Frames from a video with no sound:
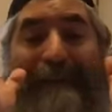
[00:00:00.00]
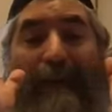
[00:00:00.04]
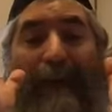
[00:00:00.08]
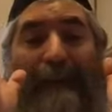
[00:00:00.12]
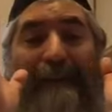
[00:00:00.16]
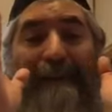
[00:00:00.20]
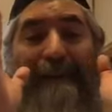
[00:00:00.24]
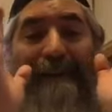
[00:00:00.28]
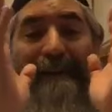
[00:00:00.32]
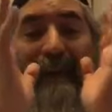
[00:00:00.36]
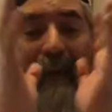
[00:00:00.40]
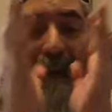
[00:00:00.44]

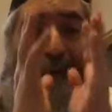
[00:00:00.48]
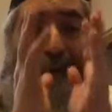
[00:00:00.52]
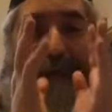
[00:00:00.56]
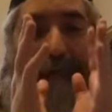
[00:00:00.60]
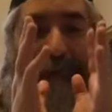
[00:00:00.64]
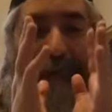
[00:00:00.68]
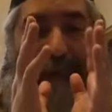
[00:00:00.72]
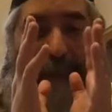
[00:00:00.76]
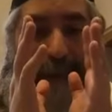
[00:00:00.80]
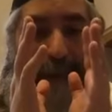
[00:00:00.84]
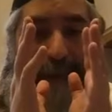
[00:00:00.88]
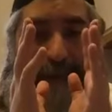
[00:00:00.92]
not
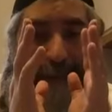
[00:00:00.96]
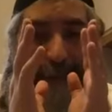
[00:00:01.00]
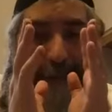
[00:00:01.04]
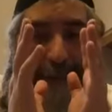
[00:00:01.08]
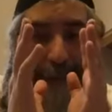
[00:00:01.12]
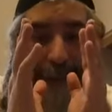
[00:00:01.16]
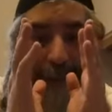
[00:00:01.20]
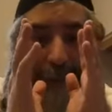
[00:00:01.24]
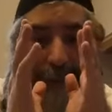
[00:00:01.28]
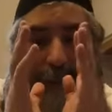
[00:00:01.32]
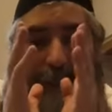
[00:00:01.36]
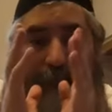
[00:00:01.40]
definite
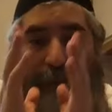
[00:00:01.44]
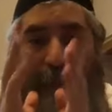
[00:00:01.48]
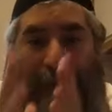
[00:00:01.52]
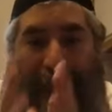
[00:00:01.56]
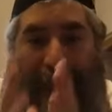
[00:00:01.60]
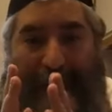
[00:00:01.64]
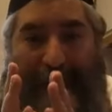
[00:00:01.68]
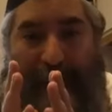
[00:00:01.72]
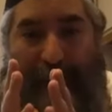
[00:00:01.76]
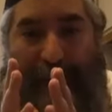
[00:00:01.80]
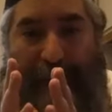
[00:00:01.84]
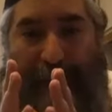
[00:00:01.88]

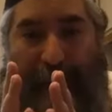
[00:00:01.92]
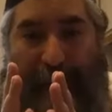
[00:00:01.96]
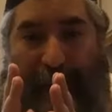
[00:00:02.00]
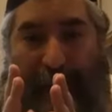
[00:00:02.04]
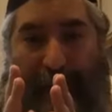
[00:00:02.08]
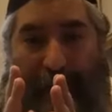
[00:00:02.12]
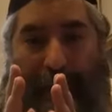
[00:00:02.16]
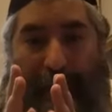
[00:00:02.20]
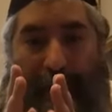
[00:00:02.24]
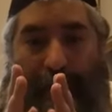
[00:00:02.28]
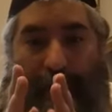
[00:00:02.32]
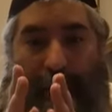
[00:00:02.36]

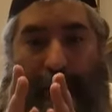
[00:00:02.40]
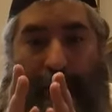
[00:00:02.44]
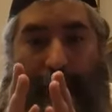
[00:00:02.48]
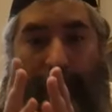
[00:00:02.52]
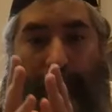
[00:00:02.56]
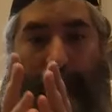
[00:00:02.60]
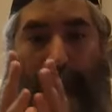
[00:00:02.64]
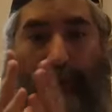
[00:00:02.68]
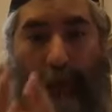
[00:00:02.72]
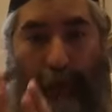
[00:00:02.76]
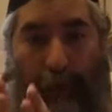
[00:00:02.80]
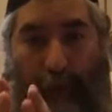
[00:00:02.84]
specifically
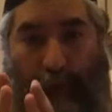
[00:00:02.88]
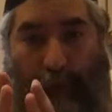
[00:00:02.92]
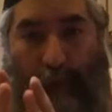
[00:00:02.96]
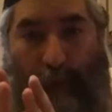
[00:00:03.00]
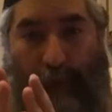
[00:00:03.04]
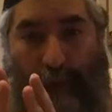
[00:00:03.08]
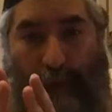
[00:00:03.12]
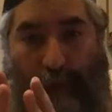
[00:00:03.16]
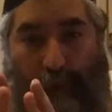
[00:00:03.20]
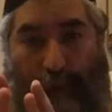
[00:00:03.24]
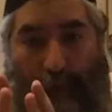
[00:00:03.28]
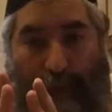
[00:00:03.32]
to
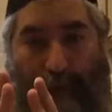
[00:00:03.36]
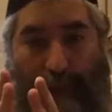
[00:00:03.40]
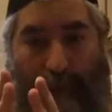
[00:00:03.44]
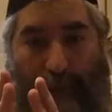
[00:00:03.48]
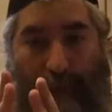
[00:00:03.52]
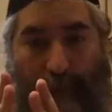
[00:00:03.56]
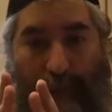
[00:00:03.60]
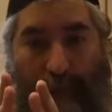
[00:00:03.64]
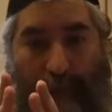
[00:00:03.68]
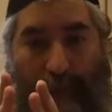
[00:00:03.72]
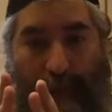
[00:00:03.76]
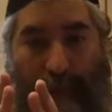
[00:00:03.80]
you.
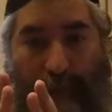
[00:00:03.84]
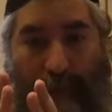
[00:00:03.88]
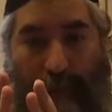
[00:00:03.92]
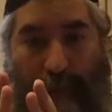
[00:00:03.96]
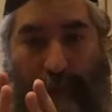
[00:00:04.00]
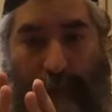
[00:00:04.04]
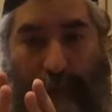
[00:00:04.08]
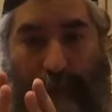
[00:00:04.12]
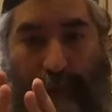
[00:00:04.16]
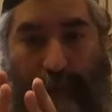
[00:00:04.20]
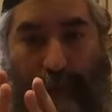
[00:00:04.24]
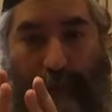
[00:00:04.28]

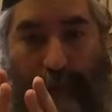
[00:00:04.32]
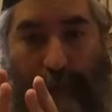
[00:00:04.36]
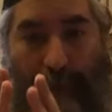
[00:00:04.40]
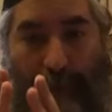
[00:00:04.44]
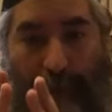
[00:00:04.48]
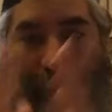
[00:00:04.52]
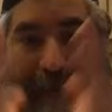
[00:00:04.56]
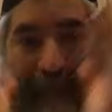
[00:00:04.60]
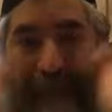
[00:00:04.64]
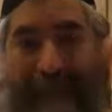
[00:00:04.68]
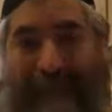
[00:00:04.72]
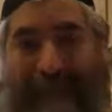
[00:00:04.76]

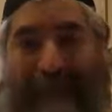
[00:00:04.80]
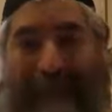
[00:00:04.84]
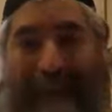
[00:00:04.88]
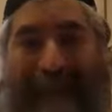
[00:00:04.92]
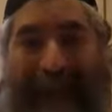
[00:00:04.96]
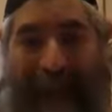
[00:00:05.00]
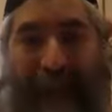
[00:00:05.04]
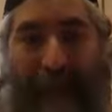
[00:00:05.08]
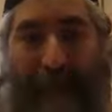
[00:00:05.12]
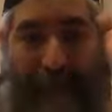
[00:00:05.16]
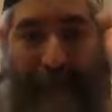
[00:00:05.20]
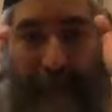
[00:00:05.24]
It didn't
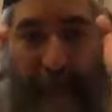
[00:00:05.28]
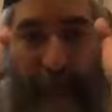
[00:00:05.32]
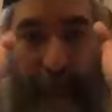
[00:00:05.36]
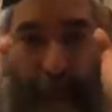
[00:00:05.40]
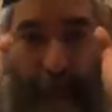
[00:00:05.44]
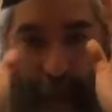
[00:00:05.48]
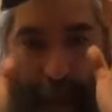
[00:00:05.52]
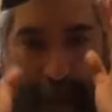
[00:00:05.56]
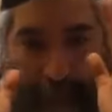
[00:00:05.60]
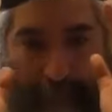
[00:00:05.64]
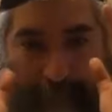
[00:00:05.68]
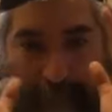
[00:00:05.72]
have to
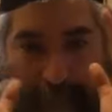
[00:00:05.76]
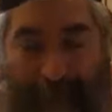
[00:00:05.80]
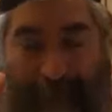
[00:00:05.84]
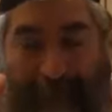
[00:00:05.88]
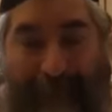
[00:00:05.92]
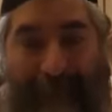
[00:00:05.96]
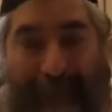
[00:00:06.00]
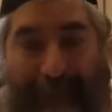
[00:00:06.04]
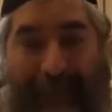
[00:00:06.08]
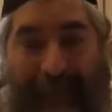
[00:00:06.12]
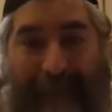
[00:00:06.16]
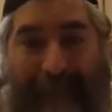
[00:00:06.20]
come
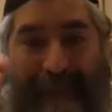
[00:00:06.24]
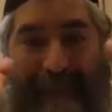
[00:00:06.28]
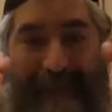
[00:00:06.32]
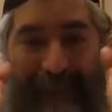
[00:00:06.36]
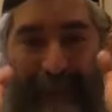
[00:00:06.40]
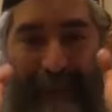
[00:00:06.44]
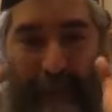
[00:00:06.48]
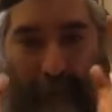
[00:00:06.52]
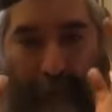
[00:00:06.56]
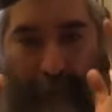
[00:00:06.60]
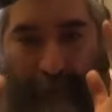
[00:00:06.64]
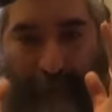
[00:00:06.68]
and
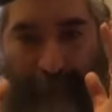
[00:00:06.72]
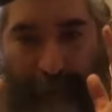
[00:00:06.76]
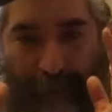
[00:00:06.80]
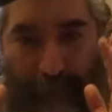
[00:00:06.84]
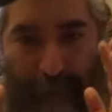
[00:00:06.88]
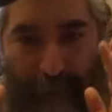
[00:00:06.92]
dilute